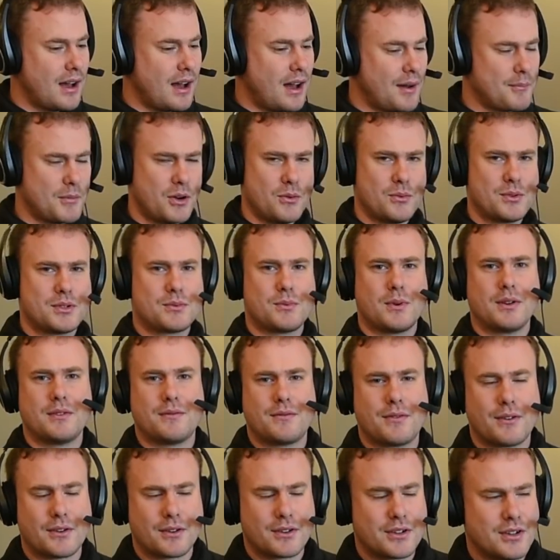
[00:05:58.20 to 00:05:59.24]
I'm always one
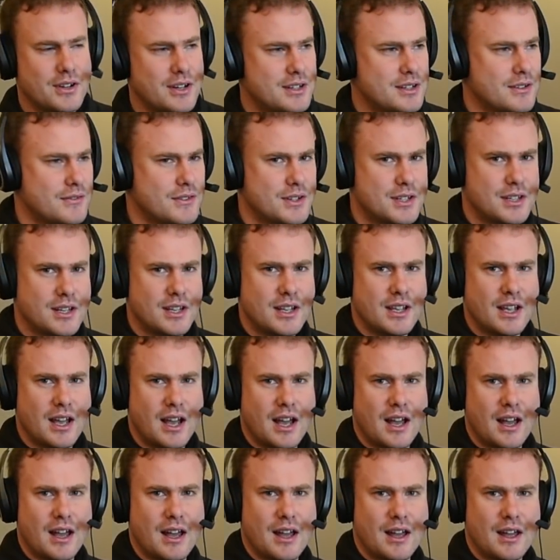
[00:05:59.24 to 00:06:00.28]
for creativity
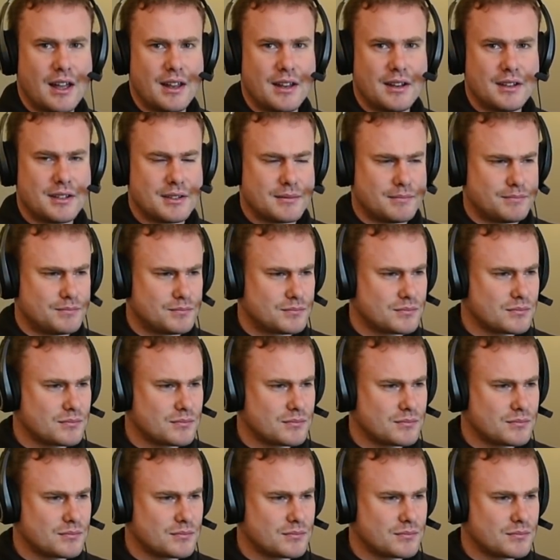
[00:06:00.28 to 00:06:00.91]
and